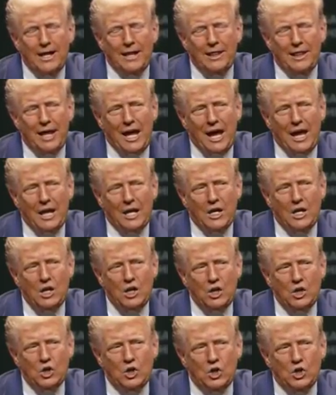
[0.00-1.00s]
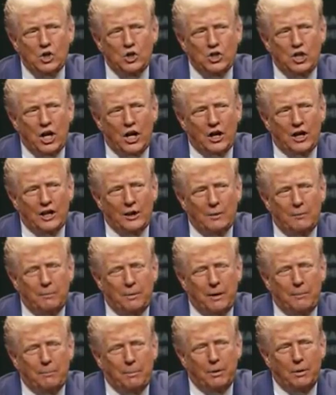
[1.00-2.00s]
And then she's telling
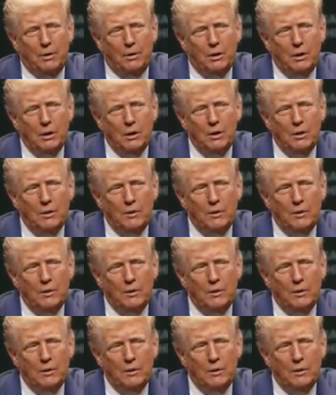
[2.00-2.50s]
people,